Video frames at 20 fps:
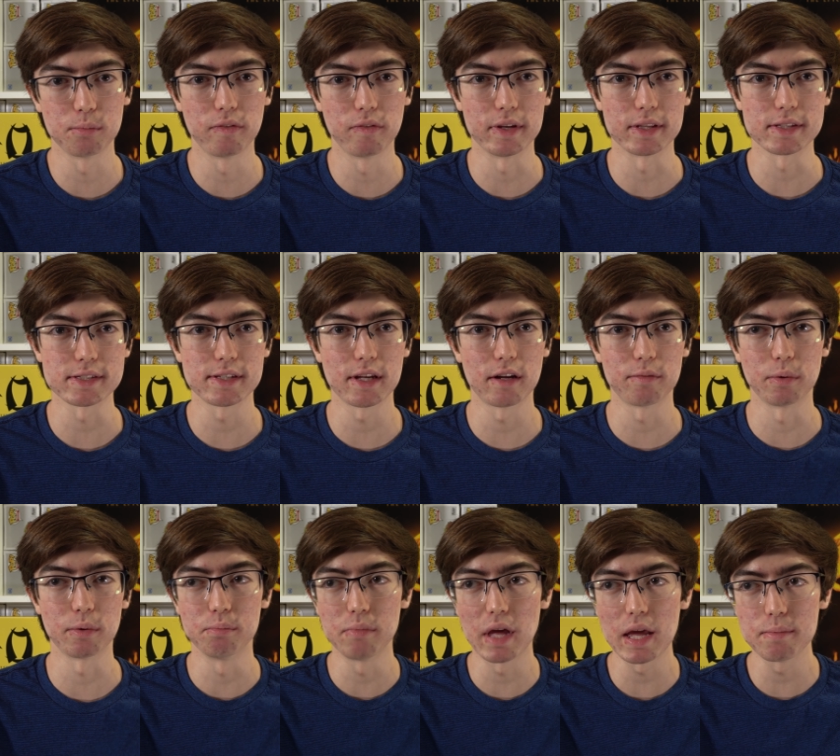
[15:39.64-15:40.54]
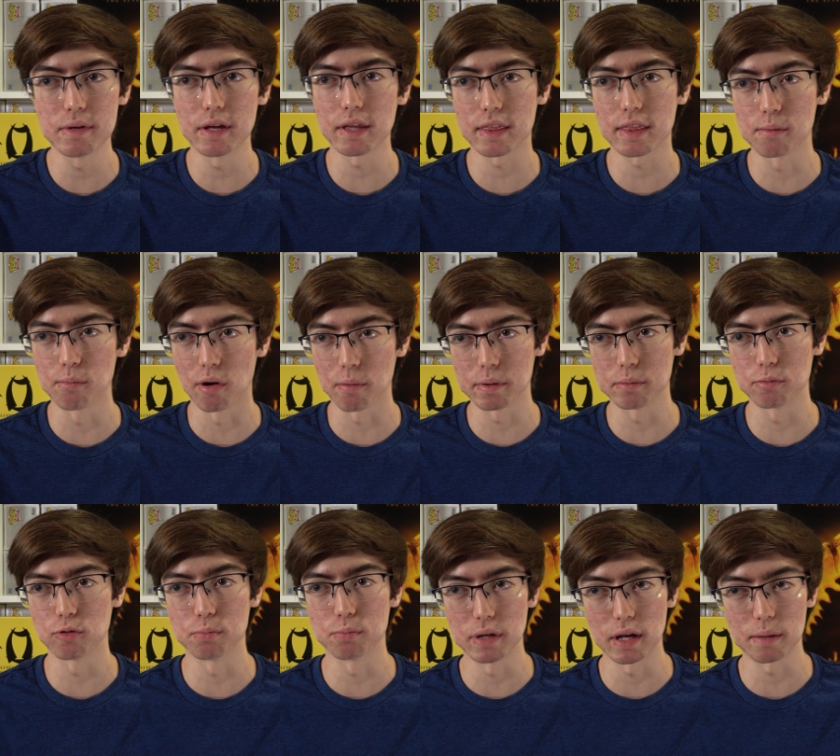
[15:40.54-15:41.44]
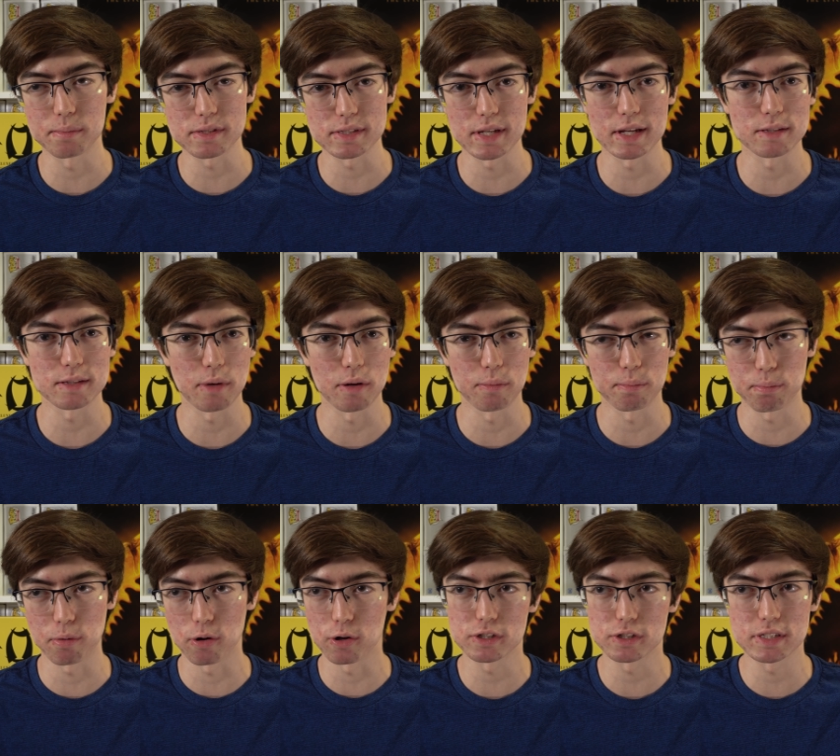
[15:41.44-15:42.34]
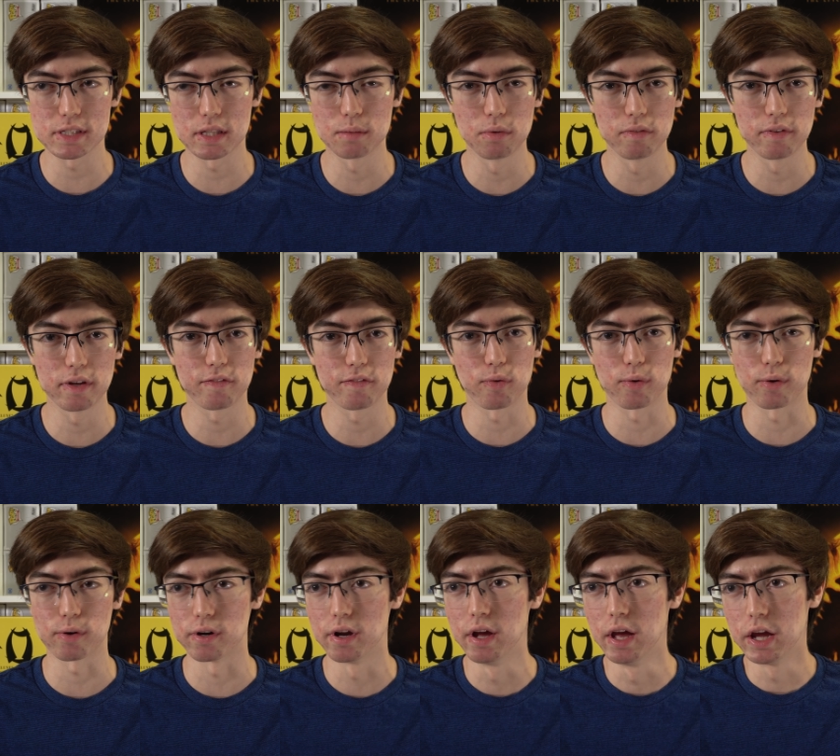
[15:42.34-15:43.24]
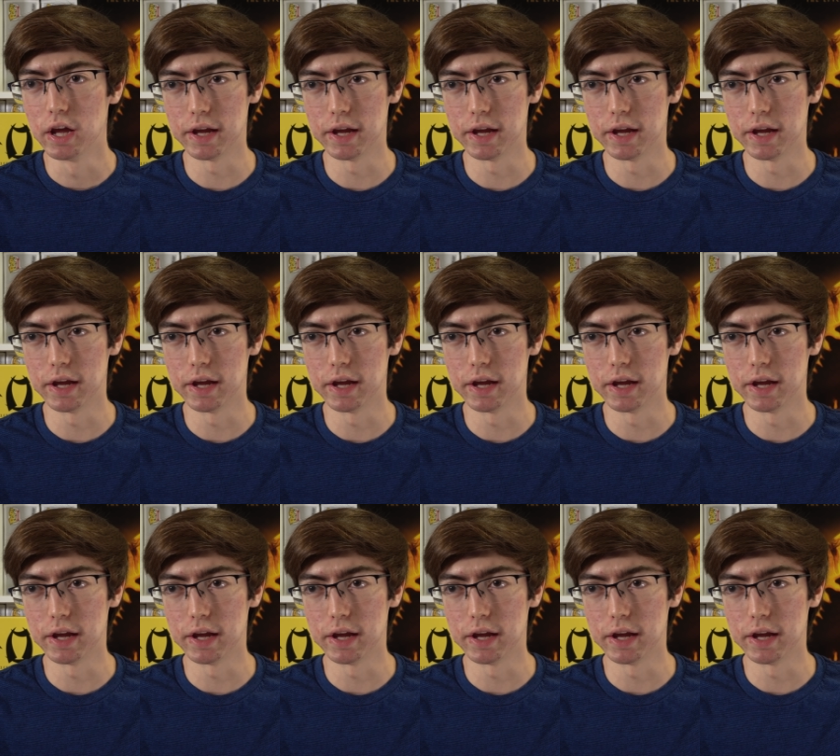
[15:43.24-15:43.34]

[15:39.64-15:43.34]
movie itself. But maybe I think more people would be upset about purchasing the movie for,